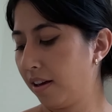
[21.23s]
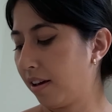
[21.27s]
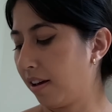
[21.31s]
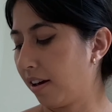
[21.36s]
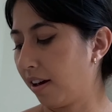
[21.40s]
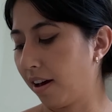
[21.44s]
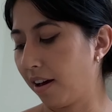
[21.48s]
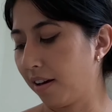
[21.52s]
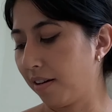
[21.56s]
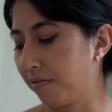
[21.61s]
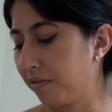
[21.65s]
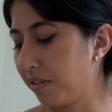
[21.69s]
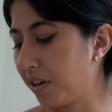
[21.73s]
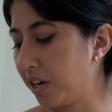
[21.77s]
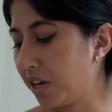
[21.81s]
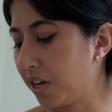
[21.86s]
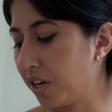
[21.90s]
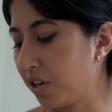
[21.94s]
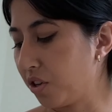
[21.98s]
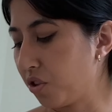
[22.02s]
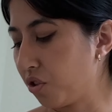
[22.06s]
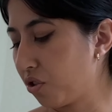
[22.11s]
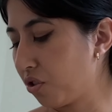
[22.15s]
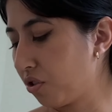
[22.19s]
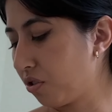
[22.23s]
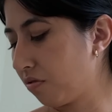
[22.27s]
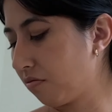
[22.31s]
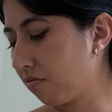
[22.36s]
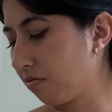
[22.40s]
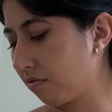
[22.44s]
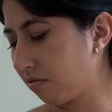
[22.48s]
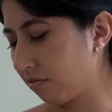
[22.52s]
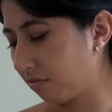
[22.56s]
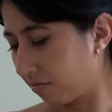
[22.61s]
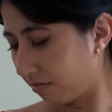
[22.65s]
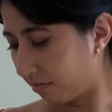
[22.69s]
I finished
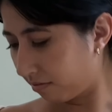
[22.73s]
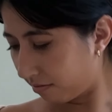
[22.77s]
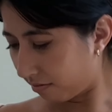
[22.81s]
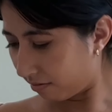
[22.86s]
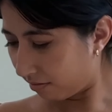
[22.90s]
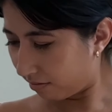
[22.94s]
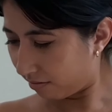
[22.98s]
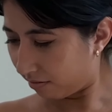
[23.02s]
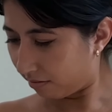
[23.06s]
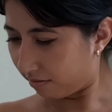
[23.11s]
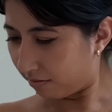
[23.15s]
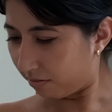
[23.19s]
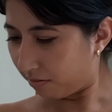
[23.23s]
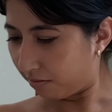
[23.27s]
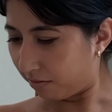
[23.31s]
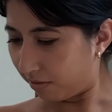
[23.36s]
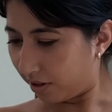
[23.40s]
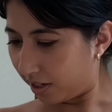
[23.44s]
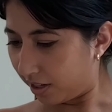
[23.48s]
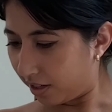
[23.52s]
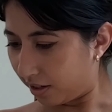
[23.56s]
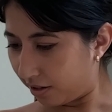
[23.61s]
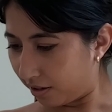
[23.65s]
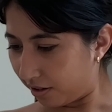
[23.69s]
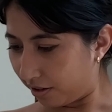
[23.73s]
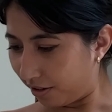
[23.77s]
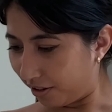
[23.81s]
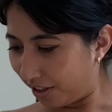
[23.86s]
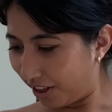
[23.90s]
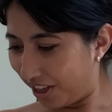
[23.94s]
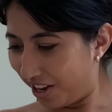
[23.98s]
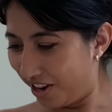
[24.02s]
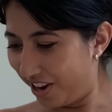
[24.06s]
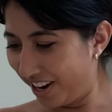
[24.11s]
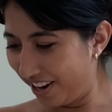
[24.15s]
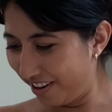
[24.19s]
1, 2,
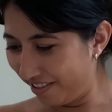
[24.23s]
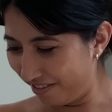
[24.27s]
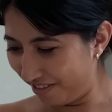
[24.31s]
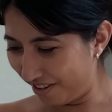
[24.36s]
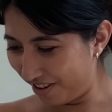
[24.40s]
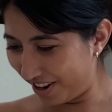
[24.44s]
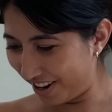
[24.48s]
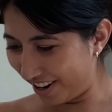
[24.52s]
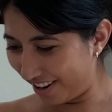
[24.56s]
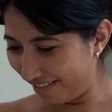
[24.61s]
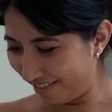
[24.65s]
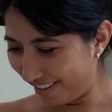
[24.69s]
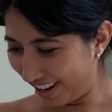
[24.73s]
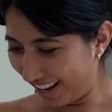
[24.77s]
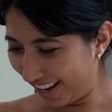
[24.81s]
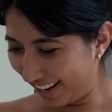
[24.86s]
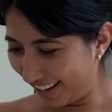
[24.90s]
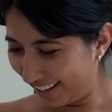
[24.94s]
3, 4, 5,